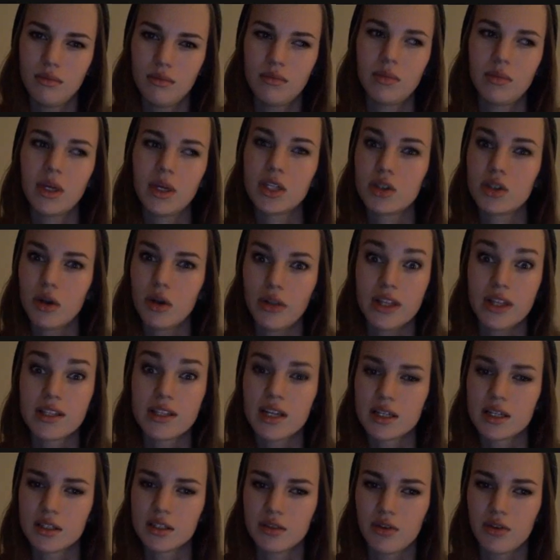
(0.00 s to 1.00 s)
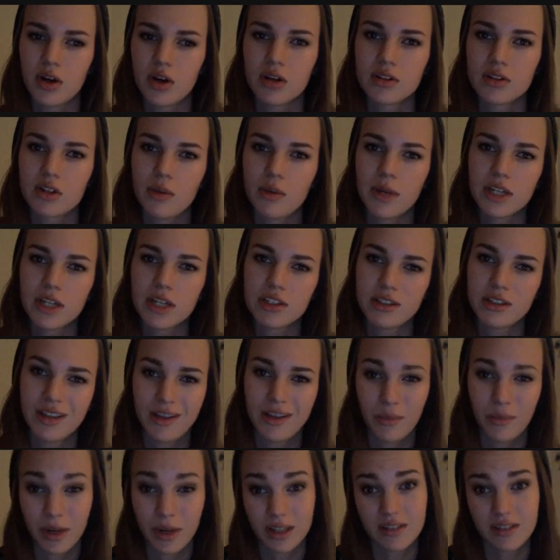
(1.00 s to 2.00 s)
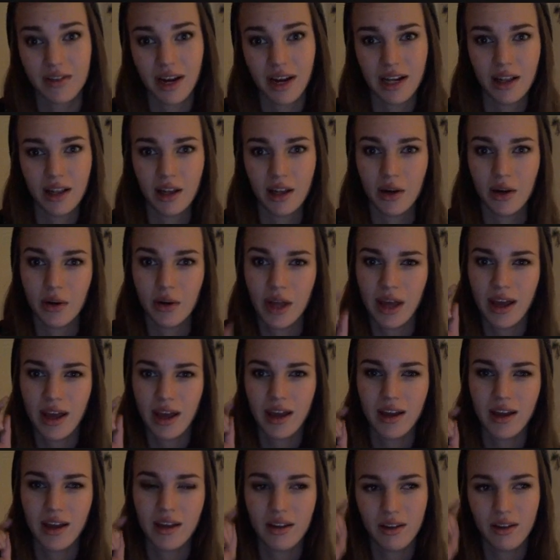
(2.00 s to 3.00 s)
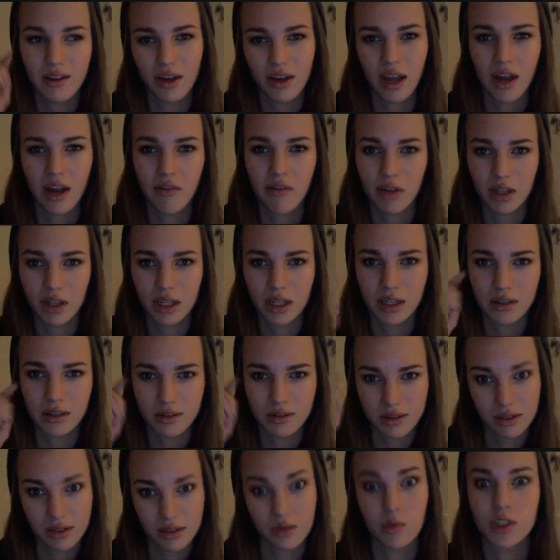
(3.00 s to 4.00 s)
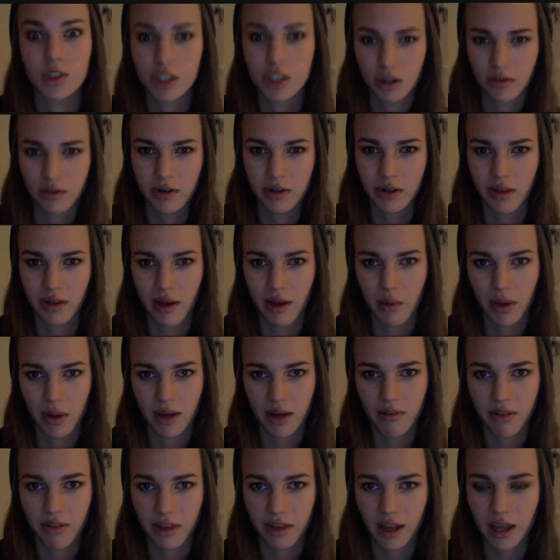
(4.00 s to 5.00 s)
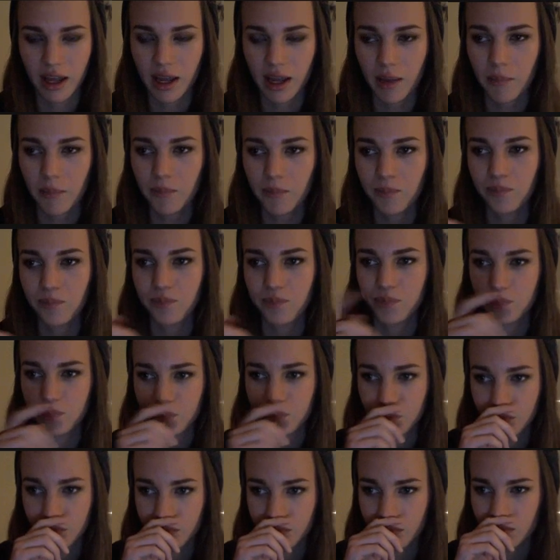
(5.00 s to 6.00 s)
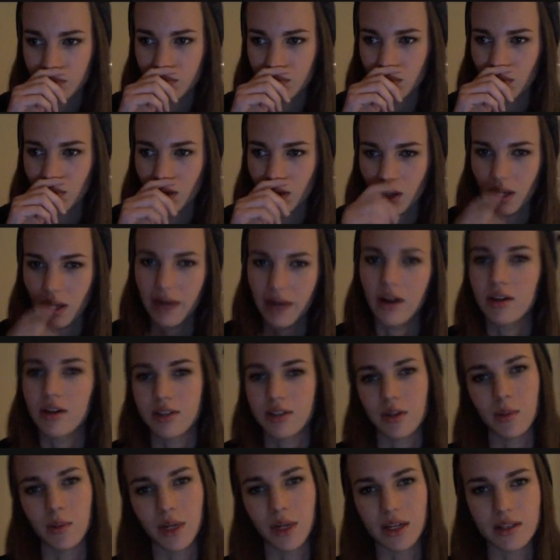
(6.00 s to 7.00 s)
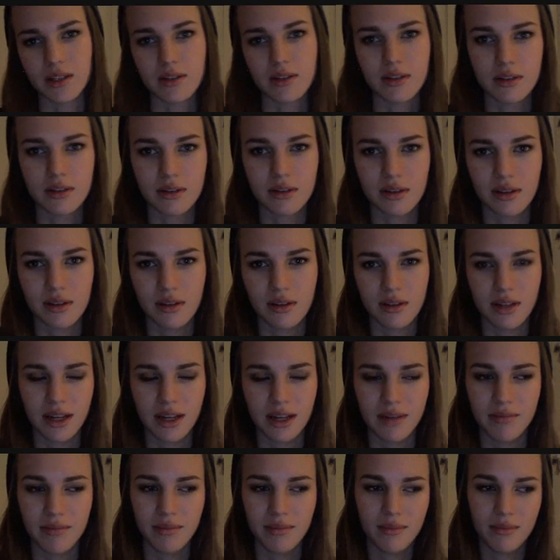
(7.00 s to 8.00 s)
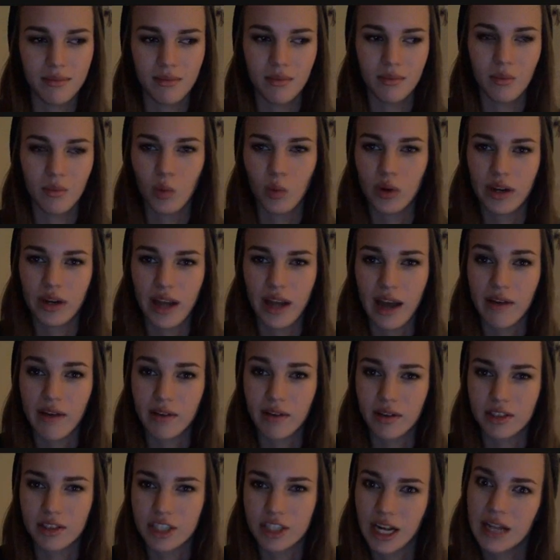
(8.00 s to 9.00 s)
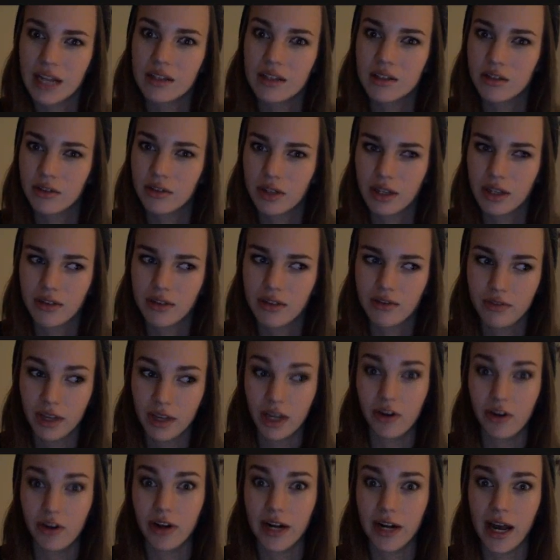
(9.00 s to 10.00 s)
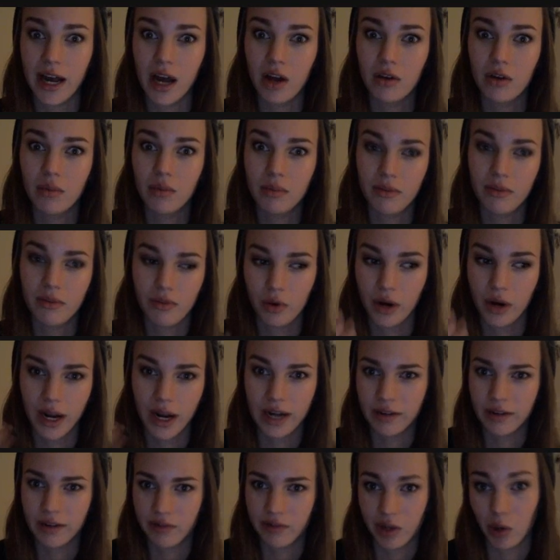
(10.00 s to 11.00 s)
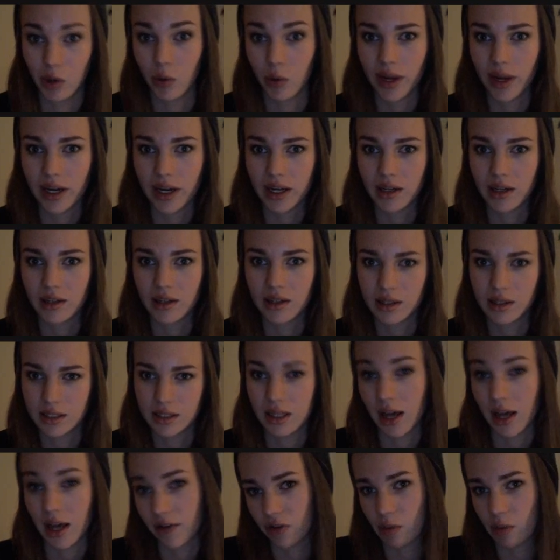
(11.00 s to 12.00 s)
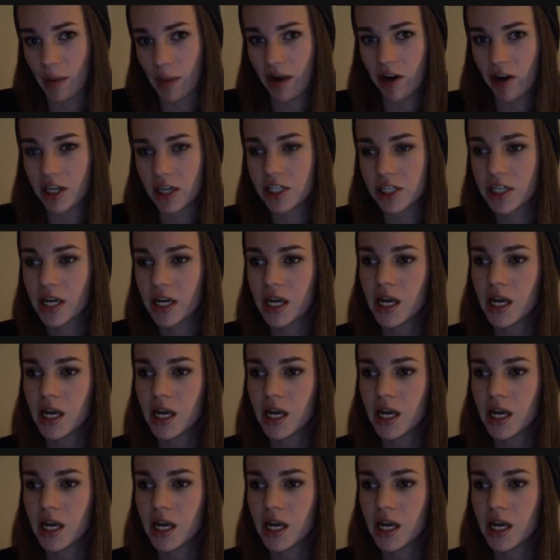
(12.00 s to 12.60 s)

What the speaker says: being told that sex is wrong so much, and then when it's finally okay, you can't really switch over to that way of thinking. And also because they wouldn't have a chance to really figure it out beforehand if they were waiting until after marriage.